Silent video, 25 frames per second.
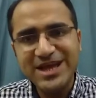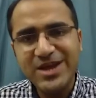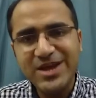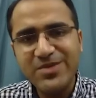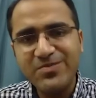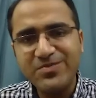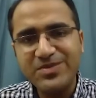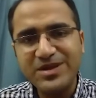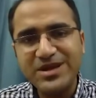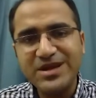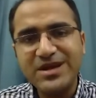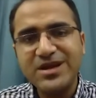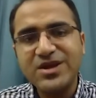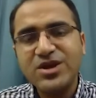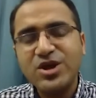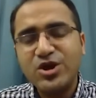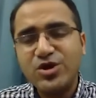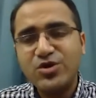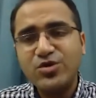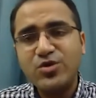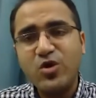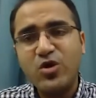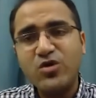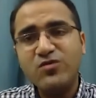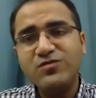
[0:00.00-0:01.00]
therapy
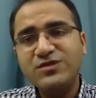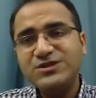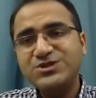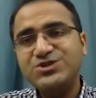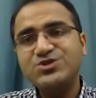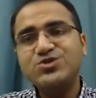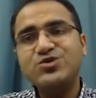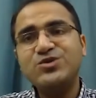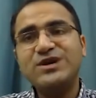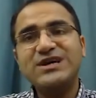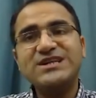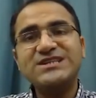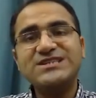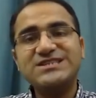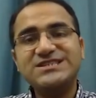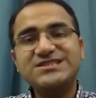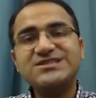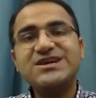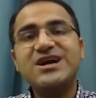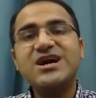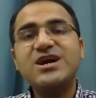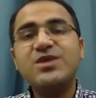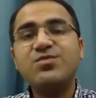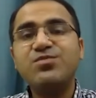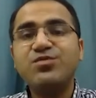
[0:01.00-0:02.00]
on which you can
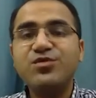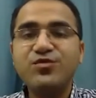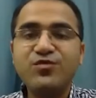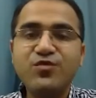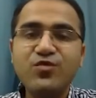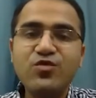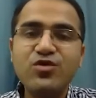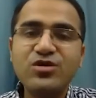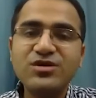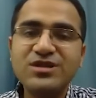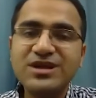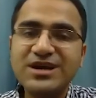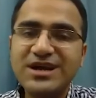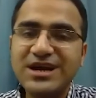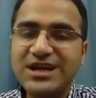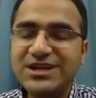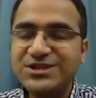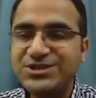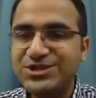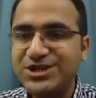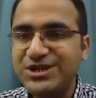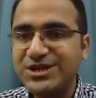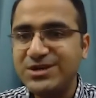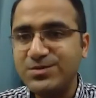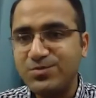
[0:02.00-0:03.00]
start before the
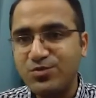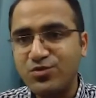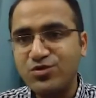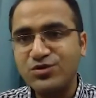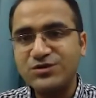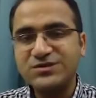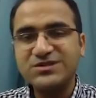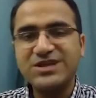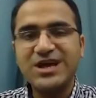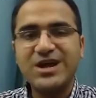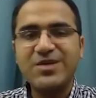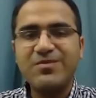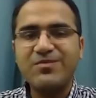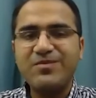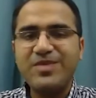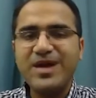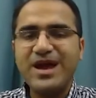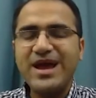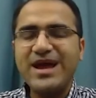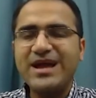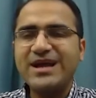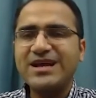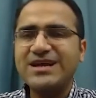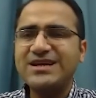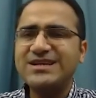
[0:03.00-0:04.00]
culture reports are
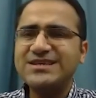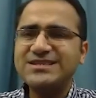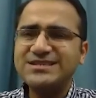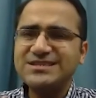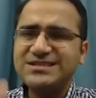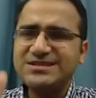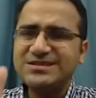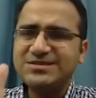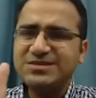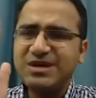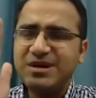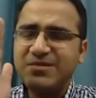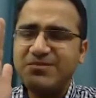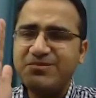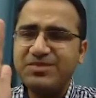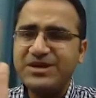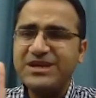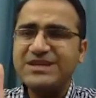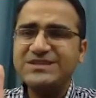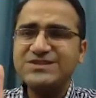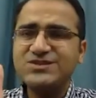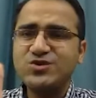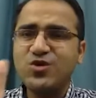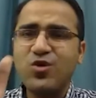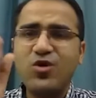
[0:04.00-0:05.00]
back is
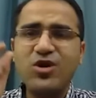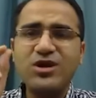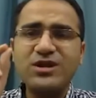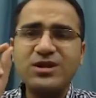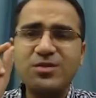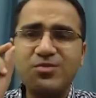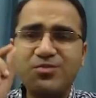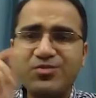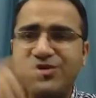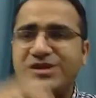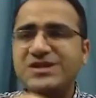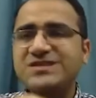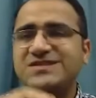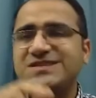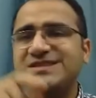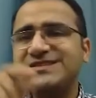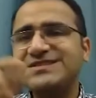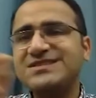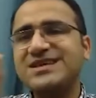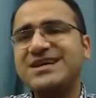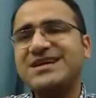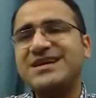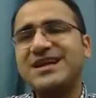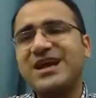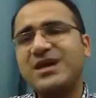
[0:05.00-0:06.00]
based on the
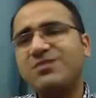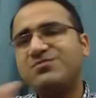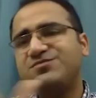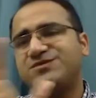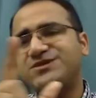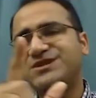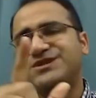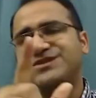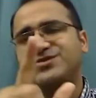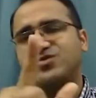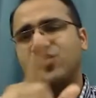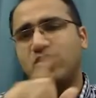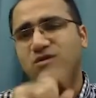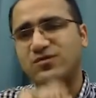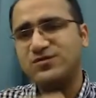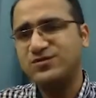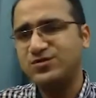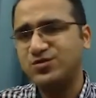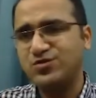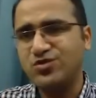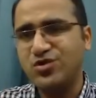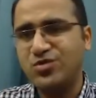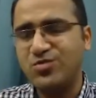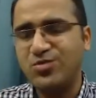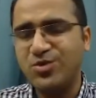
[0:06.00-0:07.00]
presence and absence of
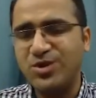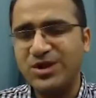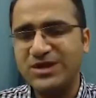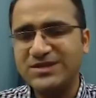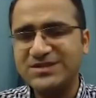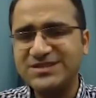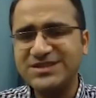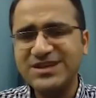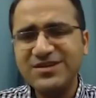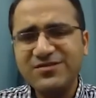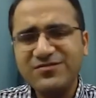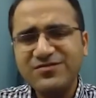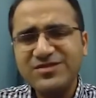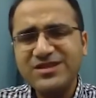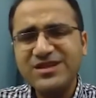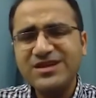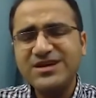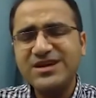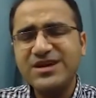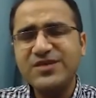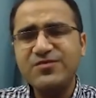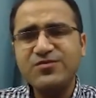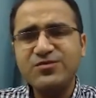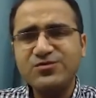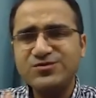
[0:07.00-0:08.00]
pseudomonas. If
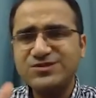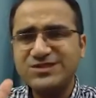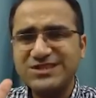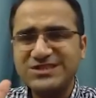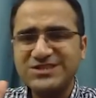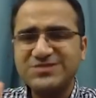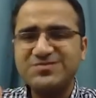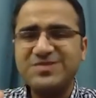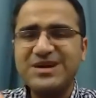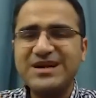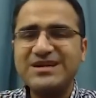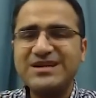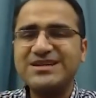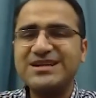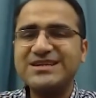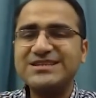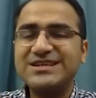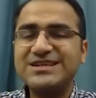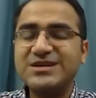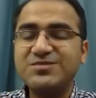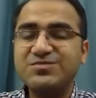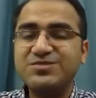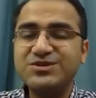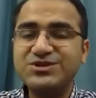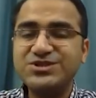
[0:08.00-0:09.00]
the if you suspect that
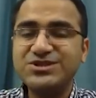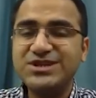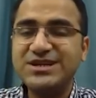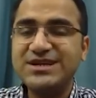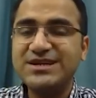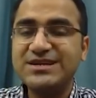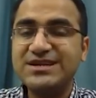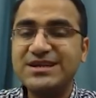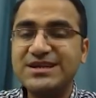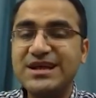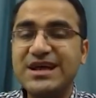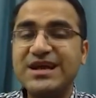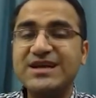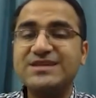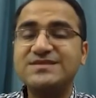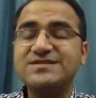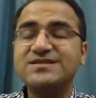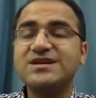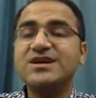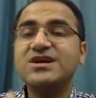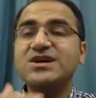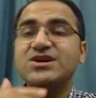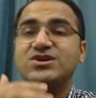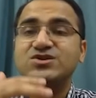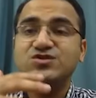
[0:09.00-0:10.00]
that patient has
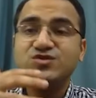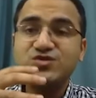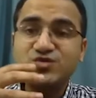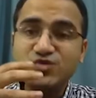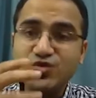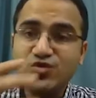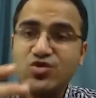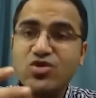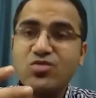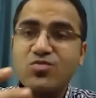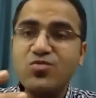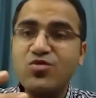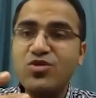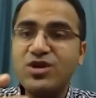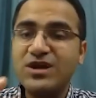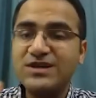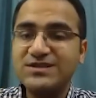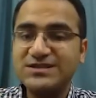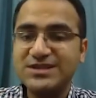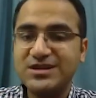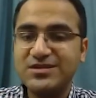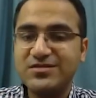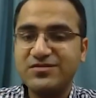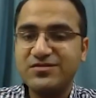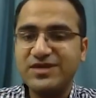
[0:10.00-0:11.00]

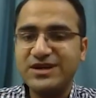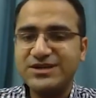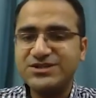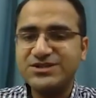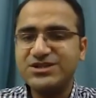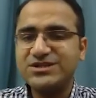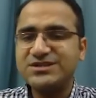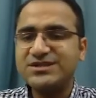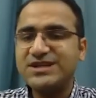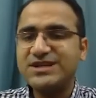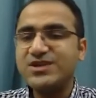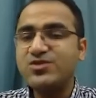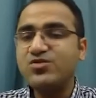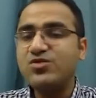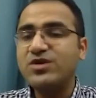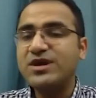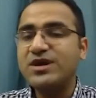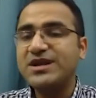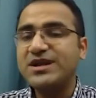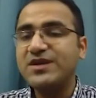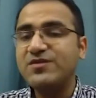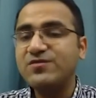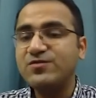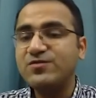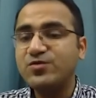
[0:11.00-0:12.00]
pseudomonas infection, then you
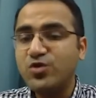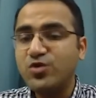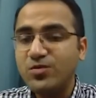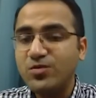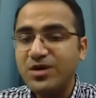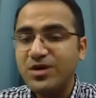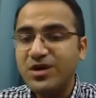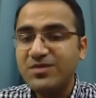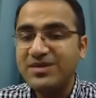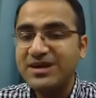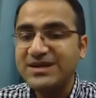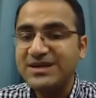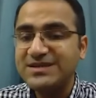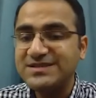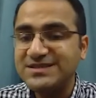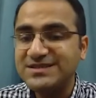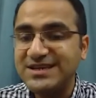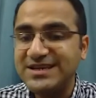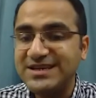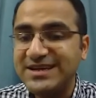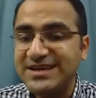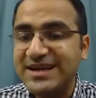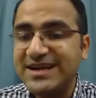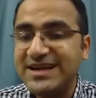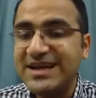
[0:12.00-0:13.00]
can give
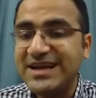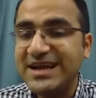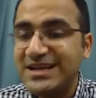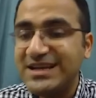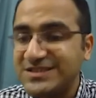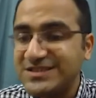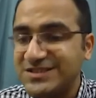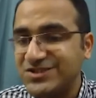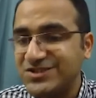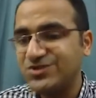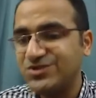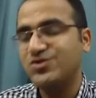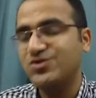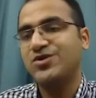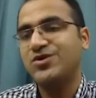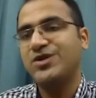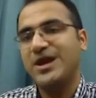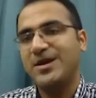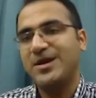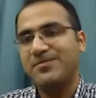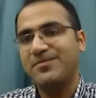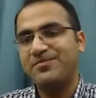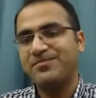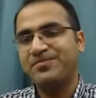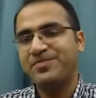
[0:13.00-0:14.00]
tobramycin and
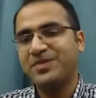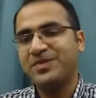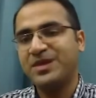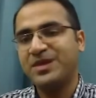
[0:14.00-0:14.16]
aztreonam